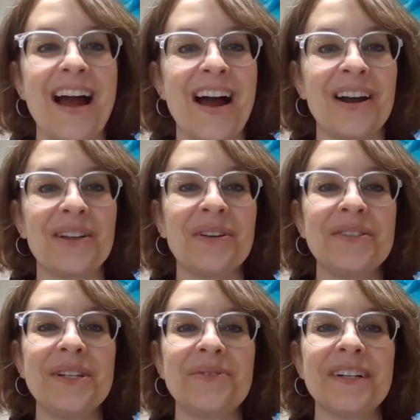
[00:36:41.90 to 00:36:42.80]
Our
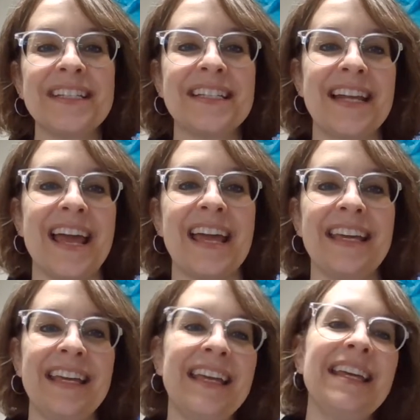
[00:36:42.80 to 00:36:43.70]
closing words
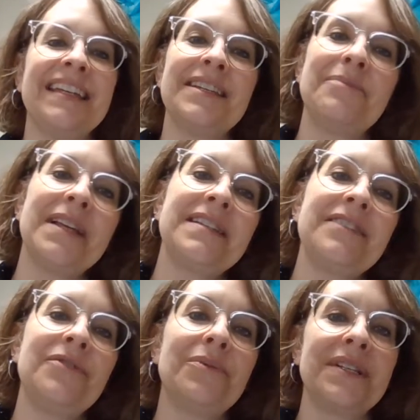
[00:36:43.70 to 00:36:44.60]
today is A
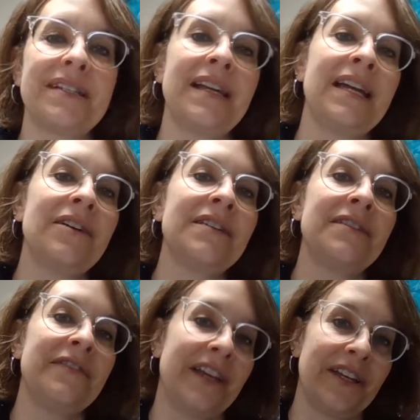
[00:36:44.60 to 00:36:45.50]
Blessing for Risk Takers
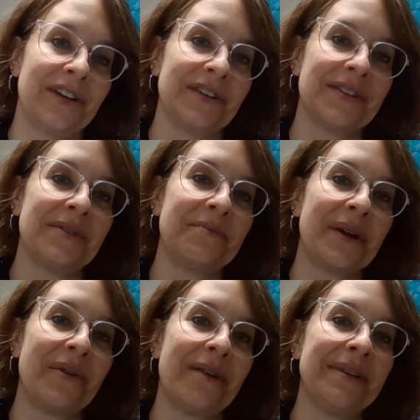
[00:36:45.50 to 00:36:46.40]
and Failures
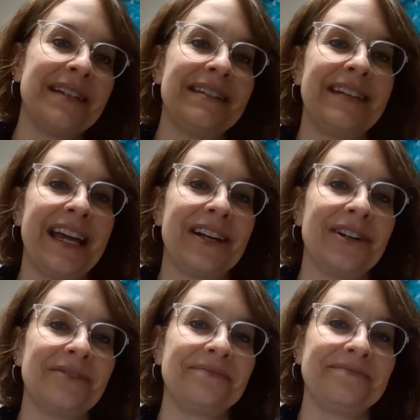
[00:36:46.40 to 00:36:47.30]
by Robin Tanner.